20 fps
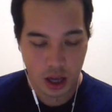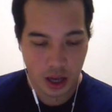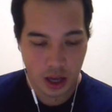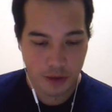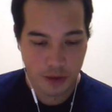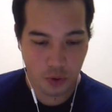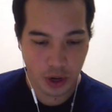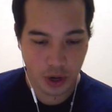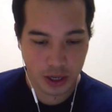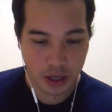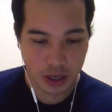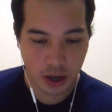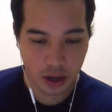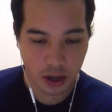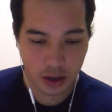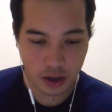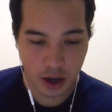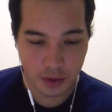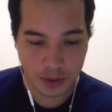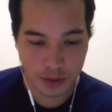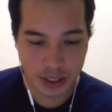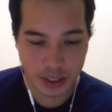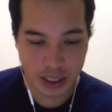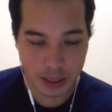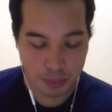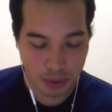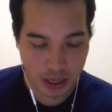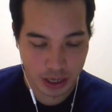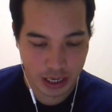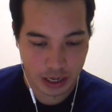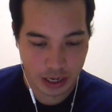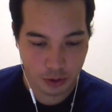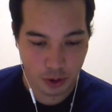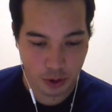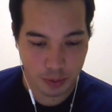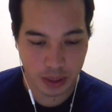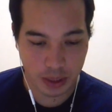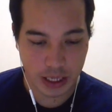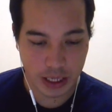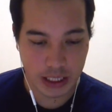Void Caller, obviously pretty
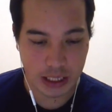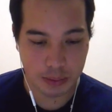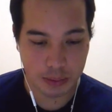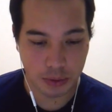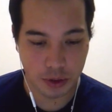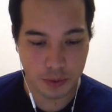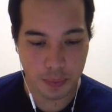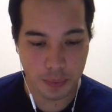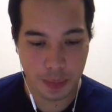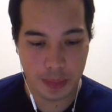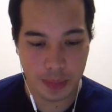irreplaceable,